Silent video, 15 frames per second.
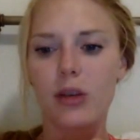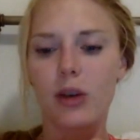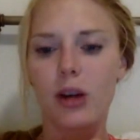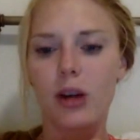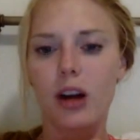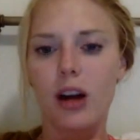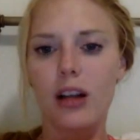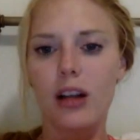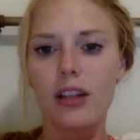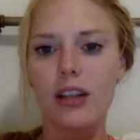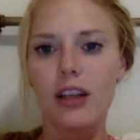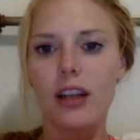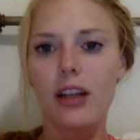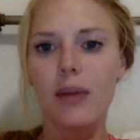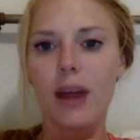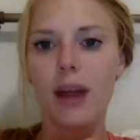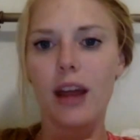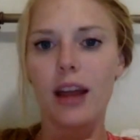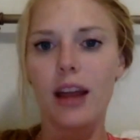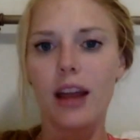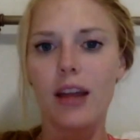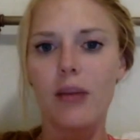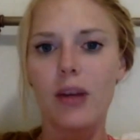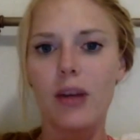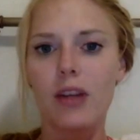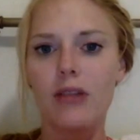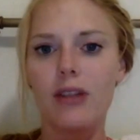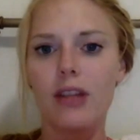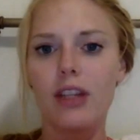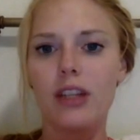or haunted by like what
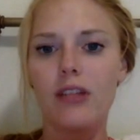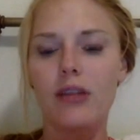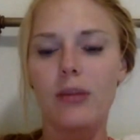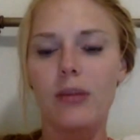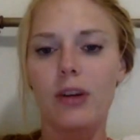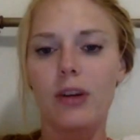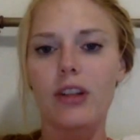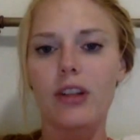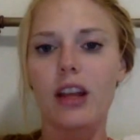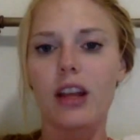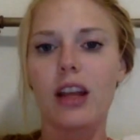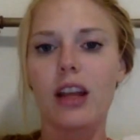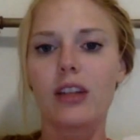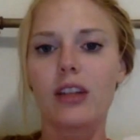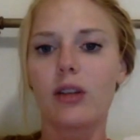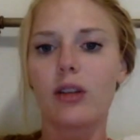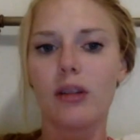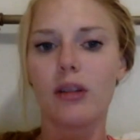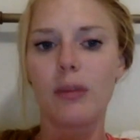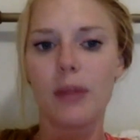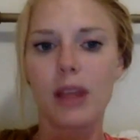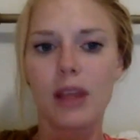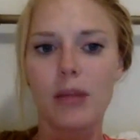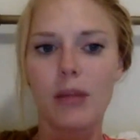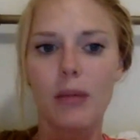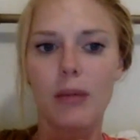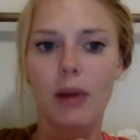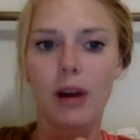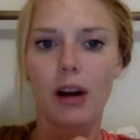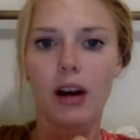you did to a person like totally ripping them
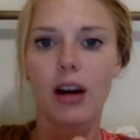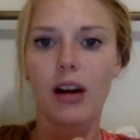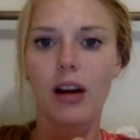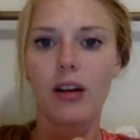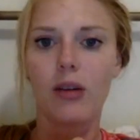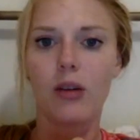apart mm-hmm.